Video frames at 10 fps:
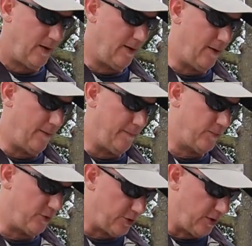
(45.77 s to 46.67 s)
So
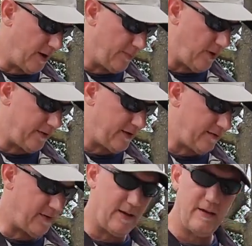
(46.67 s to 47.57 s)
I'll show you my
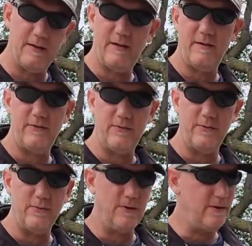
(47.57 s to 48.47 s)
process, and if
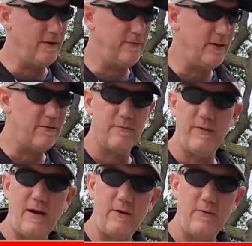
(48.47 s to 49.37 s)
you get some
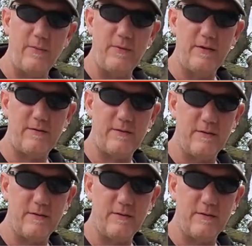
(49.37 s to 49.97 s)
value from this